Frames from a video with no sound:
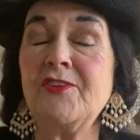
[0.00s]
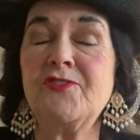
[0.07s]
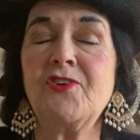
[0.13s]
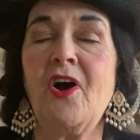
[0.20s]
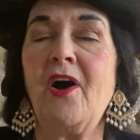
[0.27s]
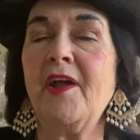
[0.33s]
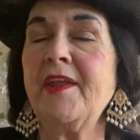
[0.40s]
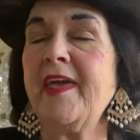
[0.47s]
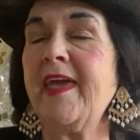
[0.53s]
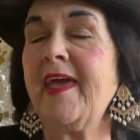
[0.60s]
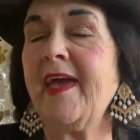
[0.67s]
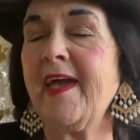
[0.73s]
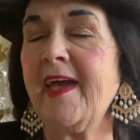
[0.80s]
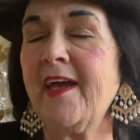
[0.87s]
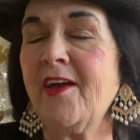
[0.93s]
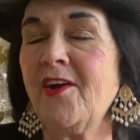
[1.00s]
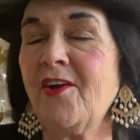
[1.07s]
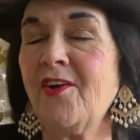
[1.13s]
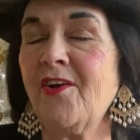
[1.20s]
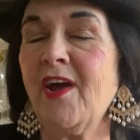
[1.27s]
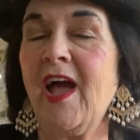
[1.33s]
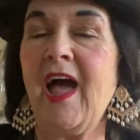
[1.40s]
Dawny
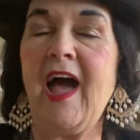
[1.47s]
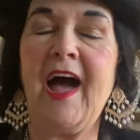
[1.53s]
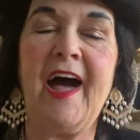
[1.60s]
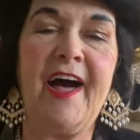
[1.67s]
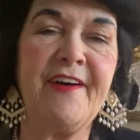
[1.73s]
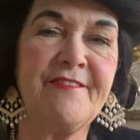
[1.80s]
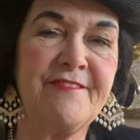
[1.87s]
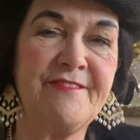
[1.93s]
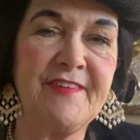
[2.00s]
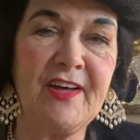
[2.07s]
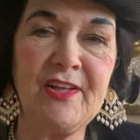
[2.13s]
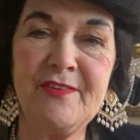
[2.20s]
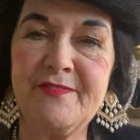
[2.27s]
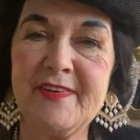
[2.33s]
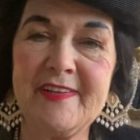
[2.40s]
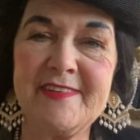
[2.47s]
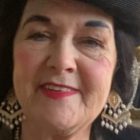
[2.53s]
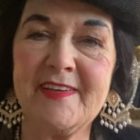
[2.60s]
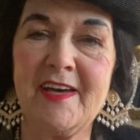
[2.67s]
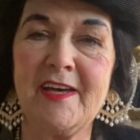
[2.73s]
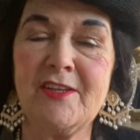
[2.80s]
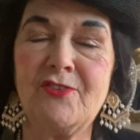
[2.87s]
hair a velvet
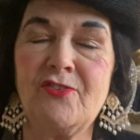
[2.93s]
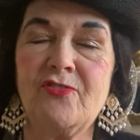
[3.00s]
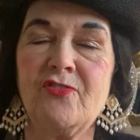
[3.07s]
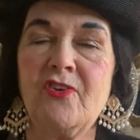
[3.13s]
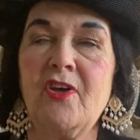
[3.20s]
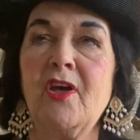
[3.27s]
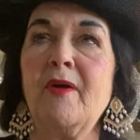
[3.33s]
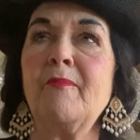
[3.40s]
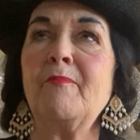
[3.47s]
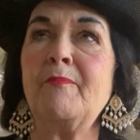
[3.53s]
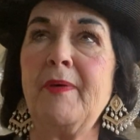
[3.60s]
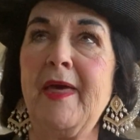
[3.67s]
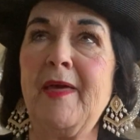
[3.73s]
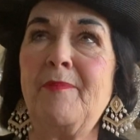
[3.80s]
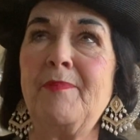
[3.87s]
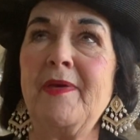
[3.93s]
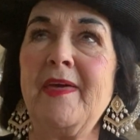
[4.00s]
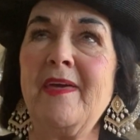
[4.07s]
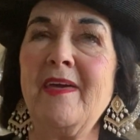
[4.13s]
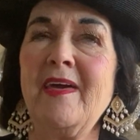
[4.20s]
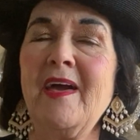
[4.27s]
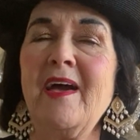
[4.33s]
touch.
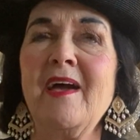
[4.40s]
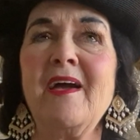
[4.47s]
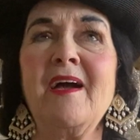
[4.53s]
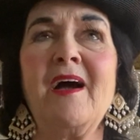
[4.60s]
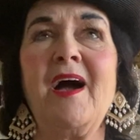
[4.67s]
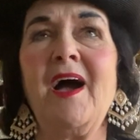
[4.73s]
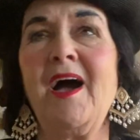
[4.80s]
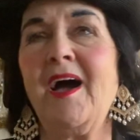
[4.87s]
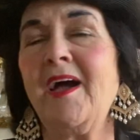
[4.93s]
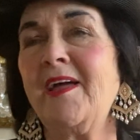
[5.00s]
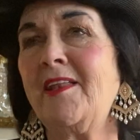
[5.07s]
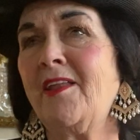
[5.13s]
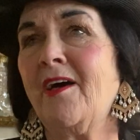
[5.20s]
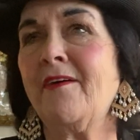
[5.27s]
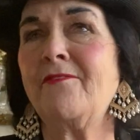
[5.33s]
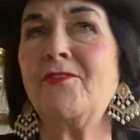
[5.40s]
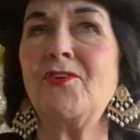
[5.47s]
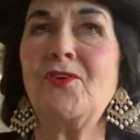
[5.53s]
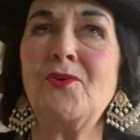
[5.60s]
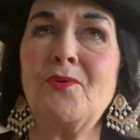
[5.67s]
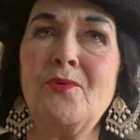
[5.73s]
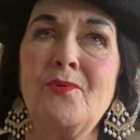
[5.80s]
Baby, I love
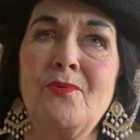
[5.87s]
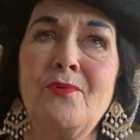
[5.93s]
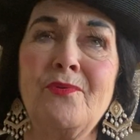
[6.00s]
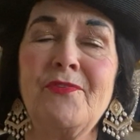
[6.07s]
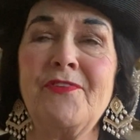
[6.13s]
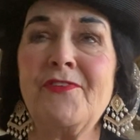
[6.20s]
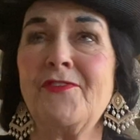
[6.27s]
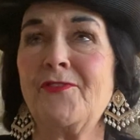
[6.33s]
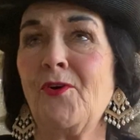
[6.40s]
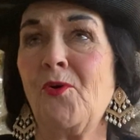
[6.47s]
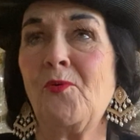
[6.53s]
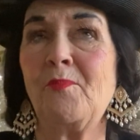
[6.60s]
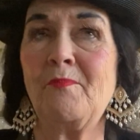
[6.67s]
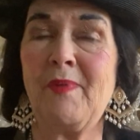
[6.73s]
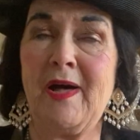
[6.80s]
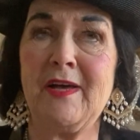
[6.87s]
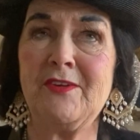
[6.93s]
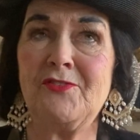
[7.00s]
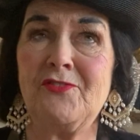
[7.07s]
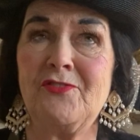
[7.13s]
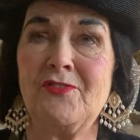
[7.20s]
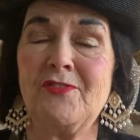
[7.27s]
you so
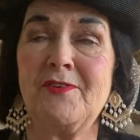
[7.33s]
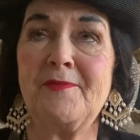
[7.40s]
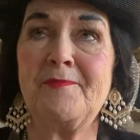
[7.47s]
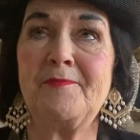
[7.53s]
much.